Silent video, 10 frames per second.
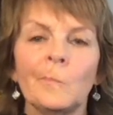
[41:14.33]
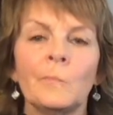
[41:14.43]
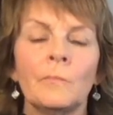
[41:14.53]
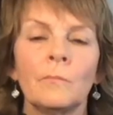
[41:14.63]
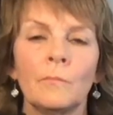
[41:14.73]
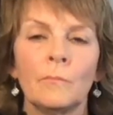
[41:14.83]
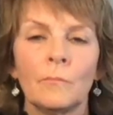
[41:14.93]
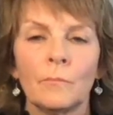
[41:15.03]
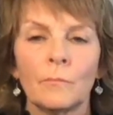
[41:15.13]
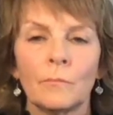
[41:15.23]

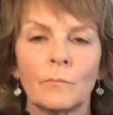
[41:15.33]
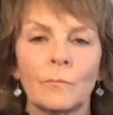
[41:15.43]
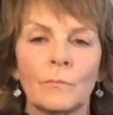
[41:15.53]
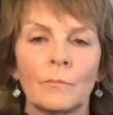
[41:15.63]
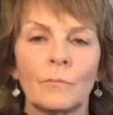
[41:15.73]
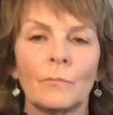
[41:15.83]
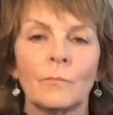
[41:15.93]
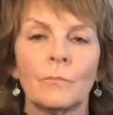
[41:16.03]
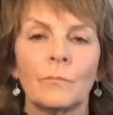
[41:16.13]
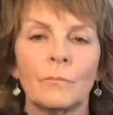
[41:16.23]

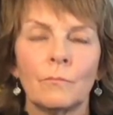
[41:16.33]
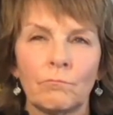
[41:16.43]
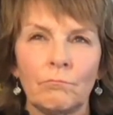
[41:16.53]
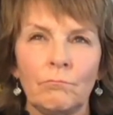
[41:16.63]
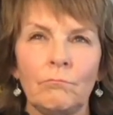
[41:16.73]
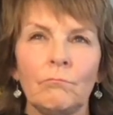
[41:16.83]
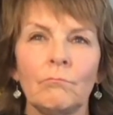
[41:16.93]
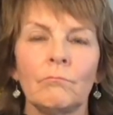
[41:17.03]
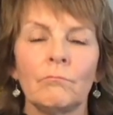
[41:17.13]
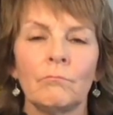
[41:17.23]

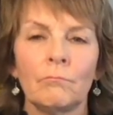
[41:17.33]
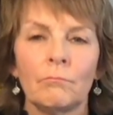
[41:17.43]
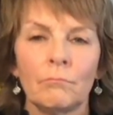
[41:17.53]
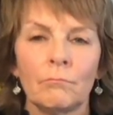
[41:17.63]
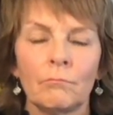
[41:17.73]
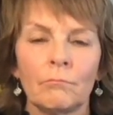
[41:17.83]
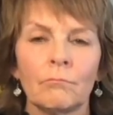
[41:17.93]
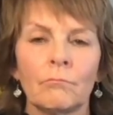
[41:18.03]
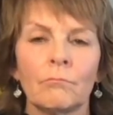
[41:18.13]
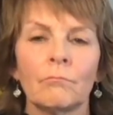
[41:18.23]

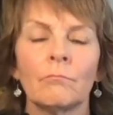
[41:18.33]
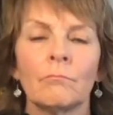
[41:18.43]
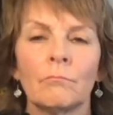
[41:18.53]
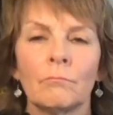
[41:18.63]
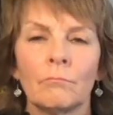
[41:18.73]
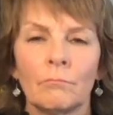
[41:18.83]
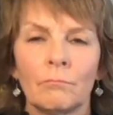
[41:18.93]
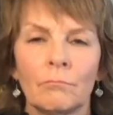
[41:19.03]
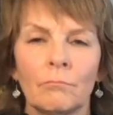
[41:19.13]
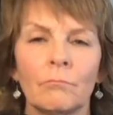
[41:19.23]

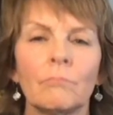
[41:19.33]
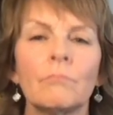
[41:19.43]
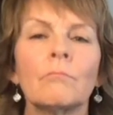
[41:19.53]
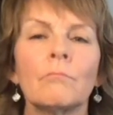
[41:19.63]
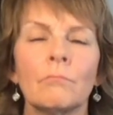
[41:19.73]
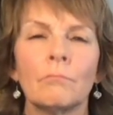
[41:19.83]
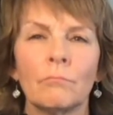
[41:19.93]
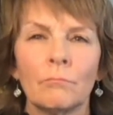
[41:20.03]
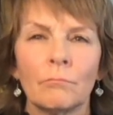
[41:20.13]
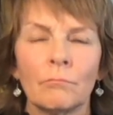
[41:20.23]

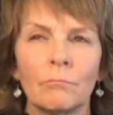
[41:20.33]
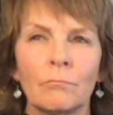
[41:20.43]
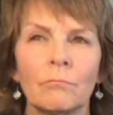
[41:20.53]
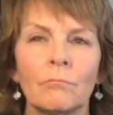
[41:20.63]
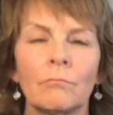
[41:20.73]
(not speaking)